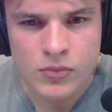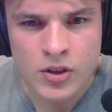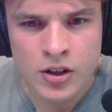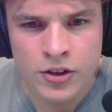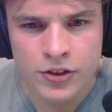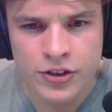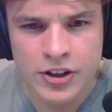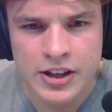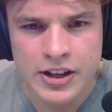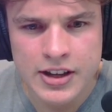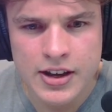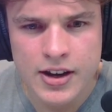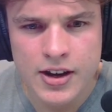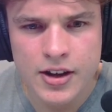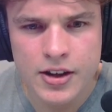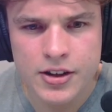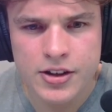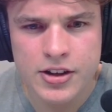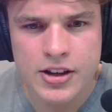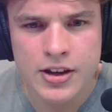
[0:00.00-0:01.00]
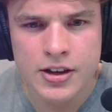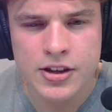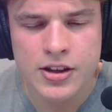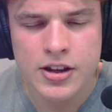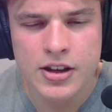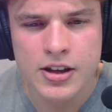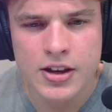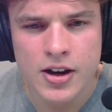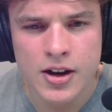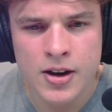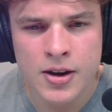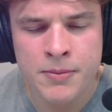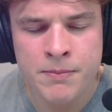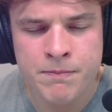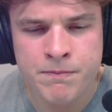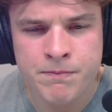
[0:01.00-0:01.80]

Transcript: Because here, here, here,